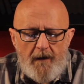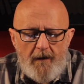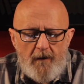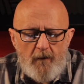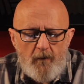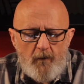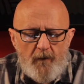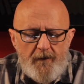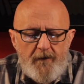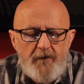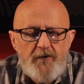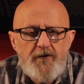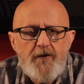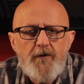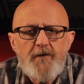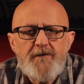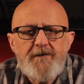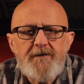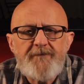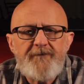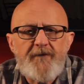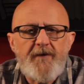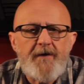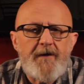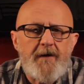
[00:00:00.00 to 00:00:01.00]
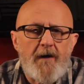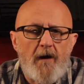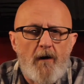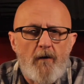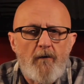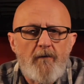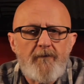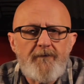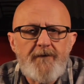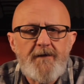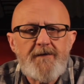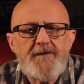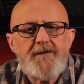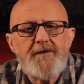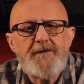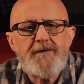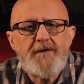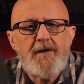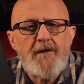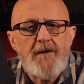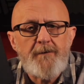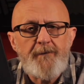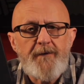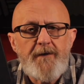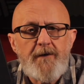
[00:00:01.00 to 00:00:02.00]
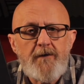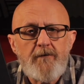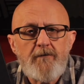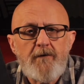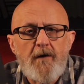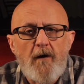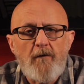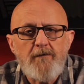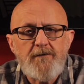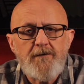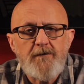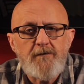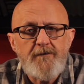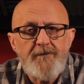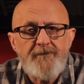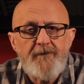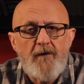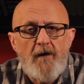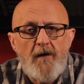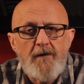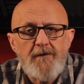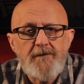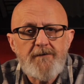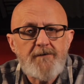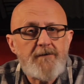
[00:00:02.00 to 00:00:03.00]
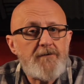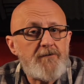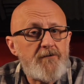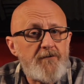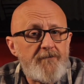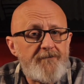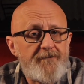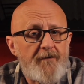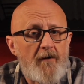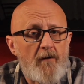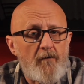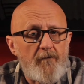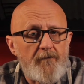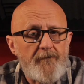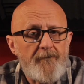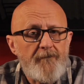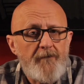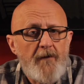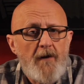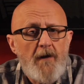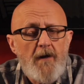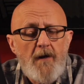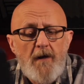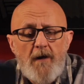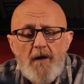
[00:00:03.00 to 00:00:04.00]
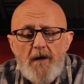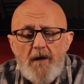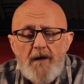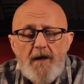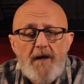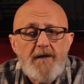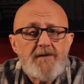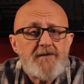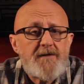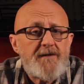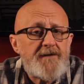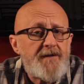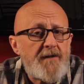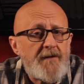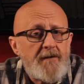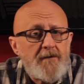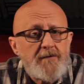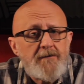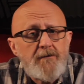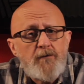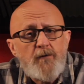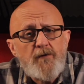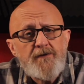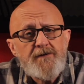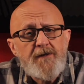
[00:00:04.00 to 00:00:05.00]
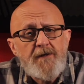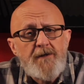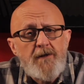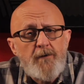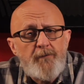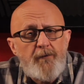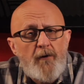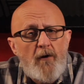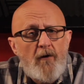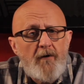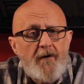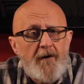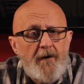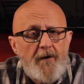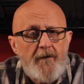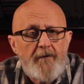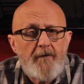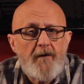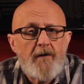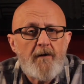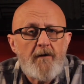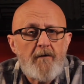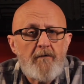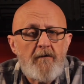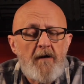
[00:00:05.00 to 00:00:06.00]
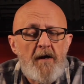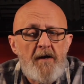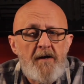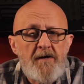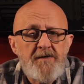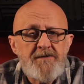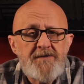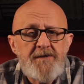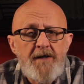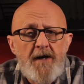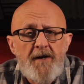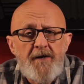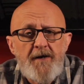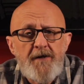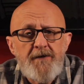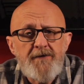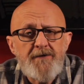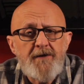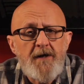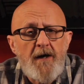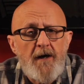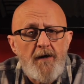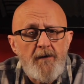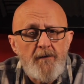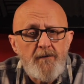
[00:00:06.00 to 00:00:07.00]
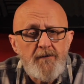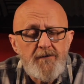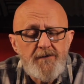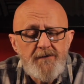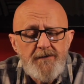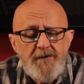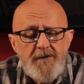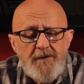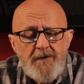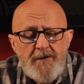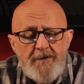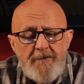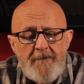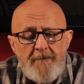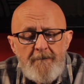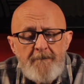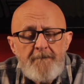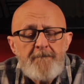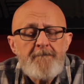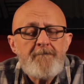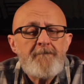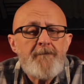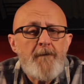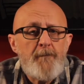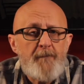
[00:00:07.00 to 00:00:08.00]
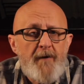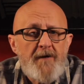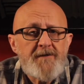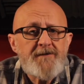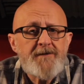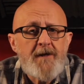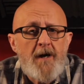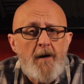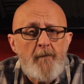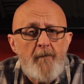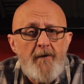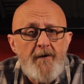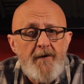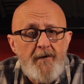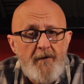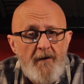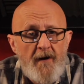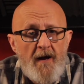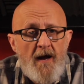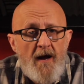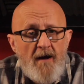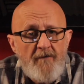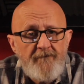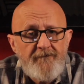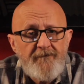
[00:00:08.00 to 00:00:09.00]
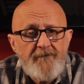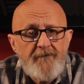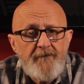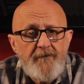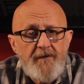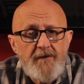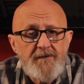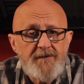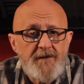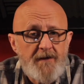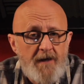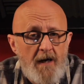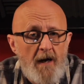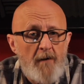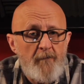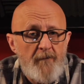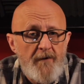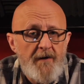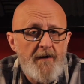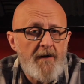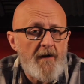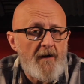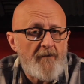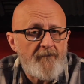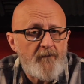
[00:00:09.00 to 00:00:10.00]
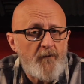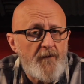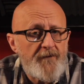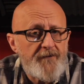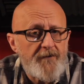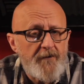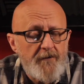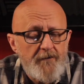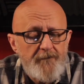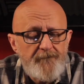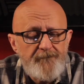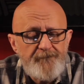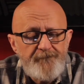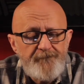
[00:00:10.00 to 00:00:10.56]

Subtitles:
when you're shooting video, this is going to be your go-to device. It's your phone. It's the thing that's always in your pocket, and as the adage goes, the best camera you have is the camera you have with you.